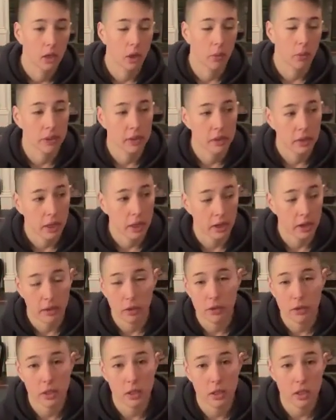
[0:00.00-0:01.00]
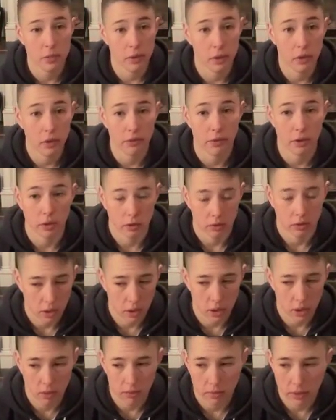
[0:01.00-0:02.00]
No, but yeah, New Zealand's beautiful.
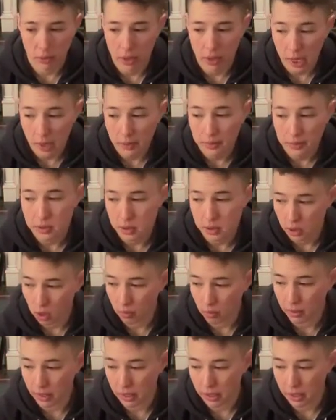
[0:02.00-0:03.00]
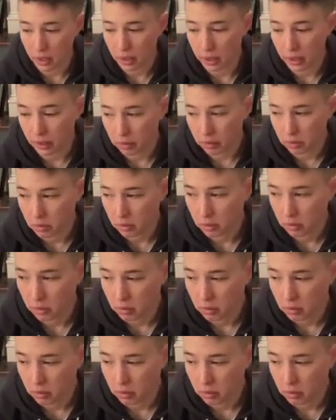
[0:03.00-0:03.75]
I would absolutely go back again.